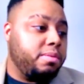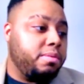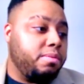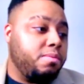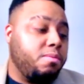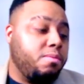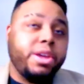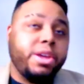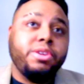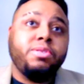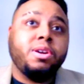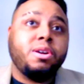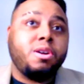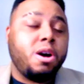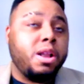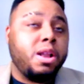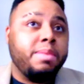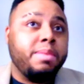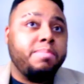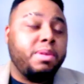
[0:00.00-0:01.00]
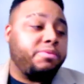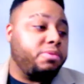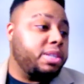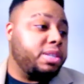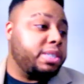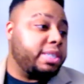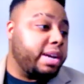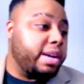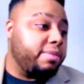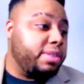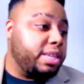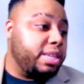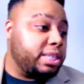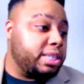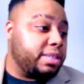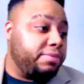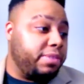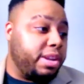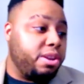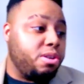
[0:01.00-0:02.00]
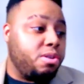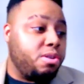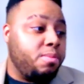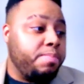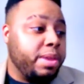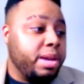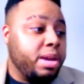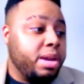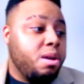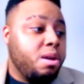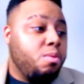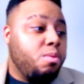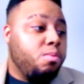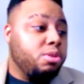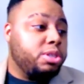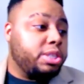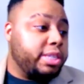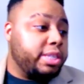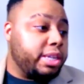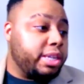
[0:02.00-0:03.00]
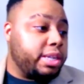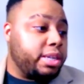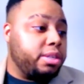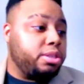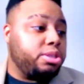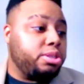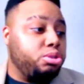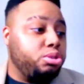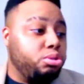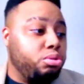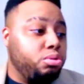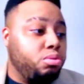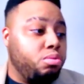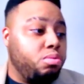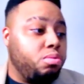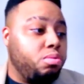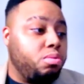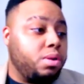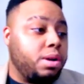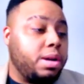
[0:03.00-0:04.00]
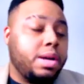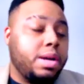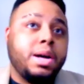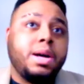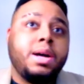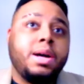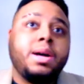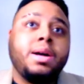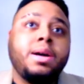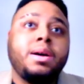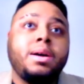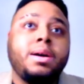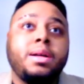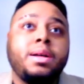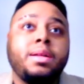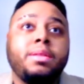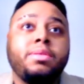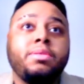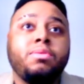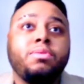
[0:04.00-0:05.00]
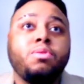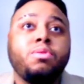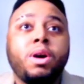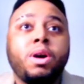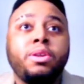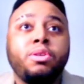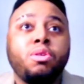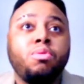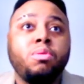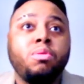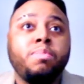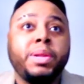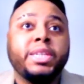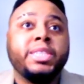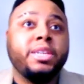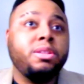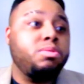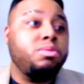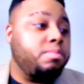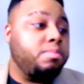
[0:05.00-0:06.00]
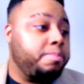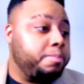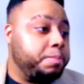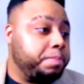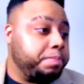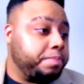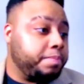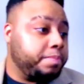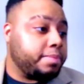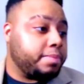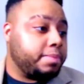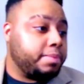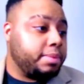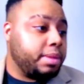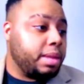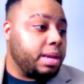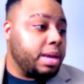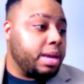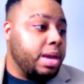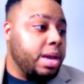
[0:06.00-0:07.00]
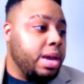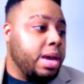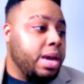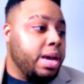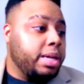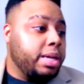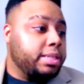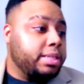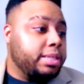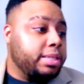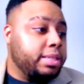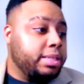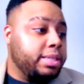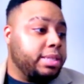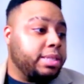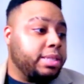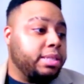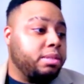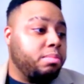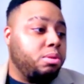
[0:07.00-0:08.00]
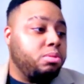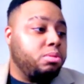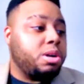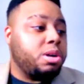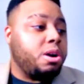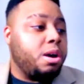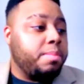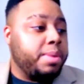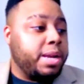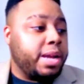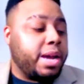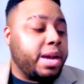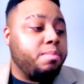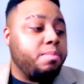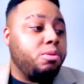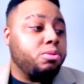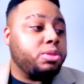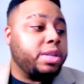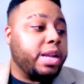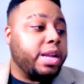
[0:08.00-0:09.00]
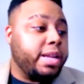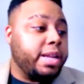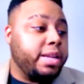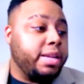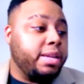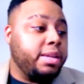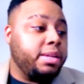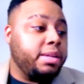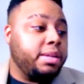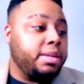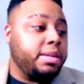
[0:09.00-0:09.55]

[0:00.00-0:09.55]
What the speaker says: what you can call it, but for the sake of this video, we'll stick to the well-known blessing loom, since this is the most common and most likely